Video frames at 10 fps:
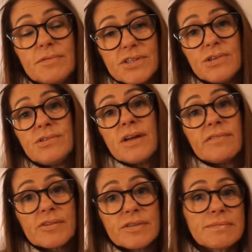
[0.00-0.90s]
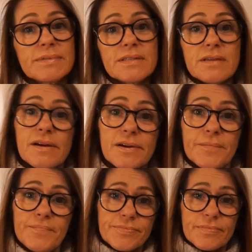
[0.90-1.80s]
was used over Christmas, so
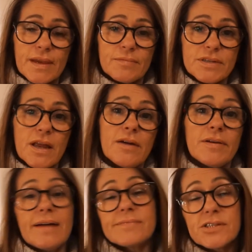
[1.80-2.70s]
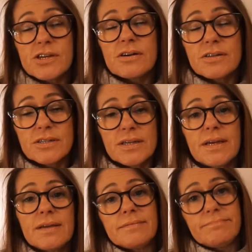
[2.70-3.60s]
it was low and I haven't charged
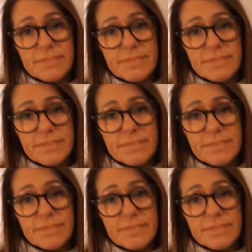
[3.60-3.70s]
it.